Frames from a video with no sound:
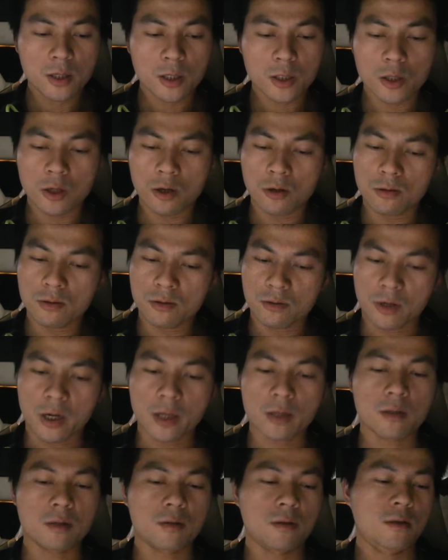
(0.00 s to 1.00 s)
So, all
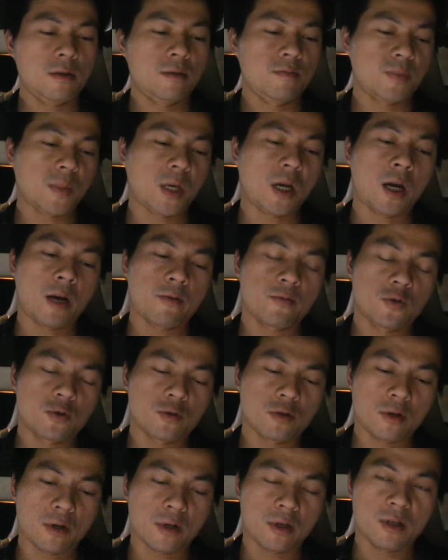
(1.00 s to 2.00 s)
right, um, I have to
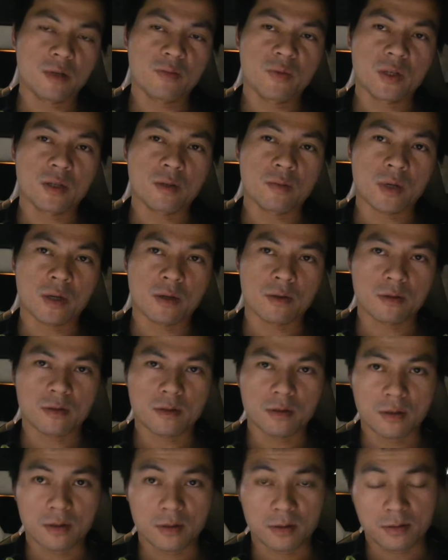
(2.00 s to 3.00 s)
talk a little bit about
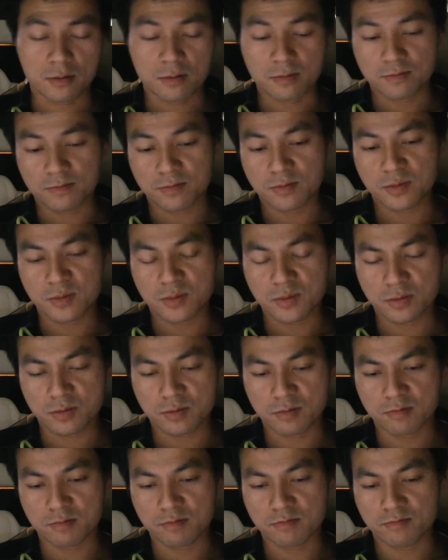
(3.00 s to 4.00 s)
uh,
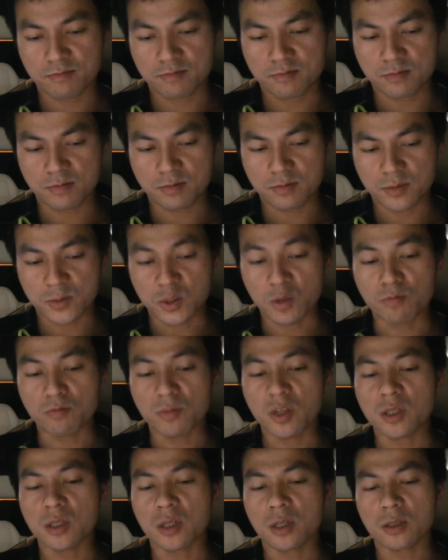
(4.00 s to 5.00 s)
some
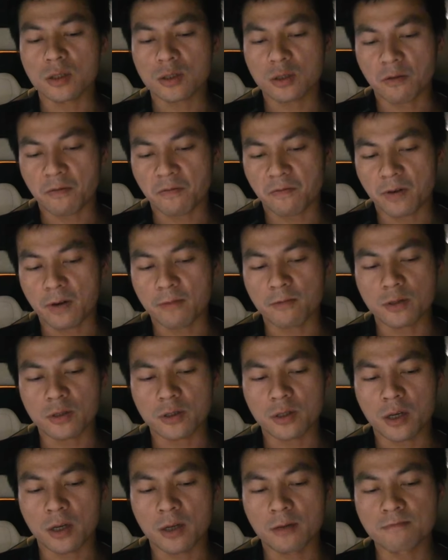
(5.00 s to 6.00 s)
missing stuff, I would
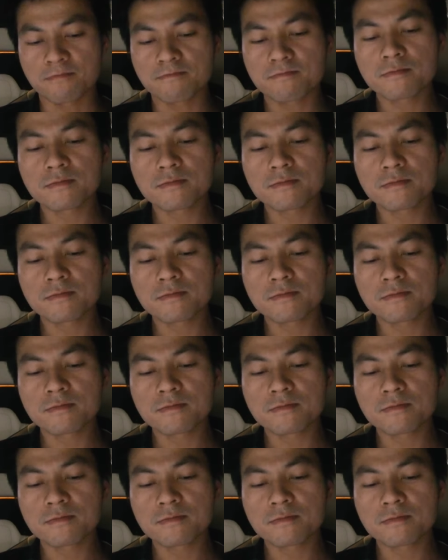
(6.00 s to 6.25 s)
say.